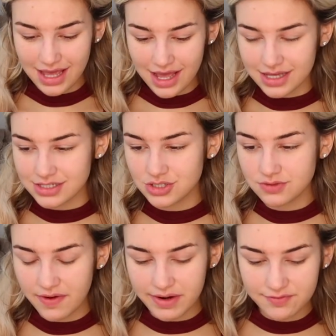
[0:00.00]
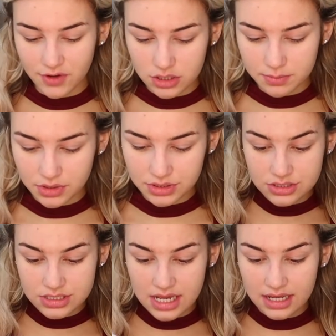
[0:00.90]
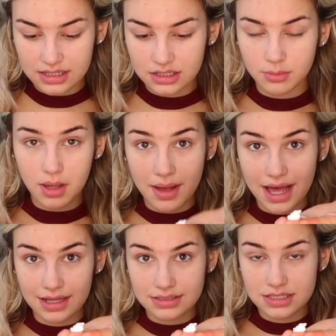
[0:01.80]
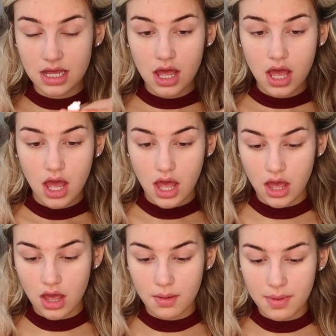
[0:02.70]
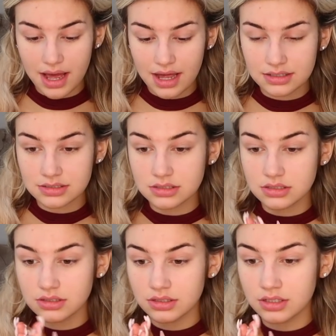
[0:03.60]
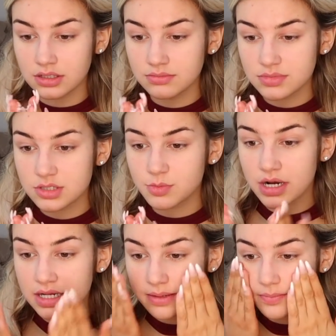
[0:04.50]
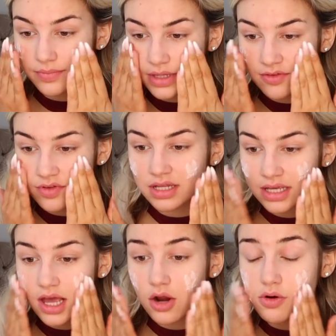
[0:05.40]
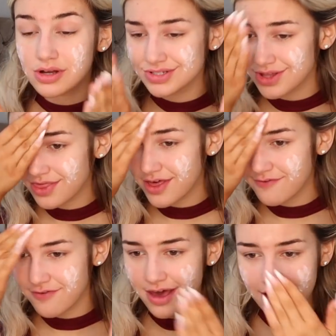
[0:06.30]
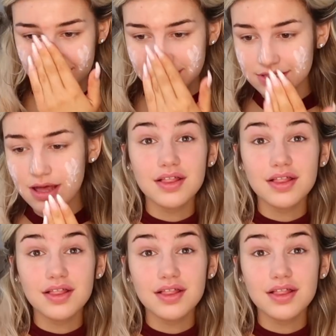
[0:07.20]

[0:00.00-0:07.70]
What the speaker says: Yeah, it's just very affordable. You just take a little bit of my hand and, you know, spread it evenly across the face.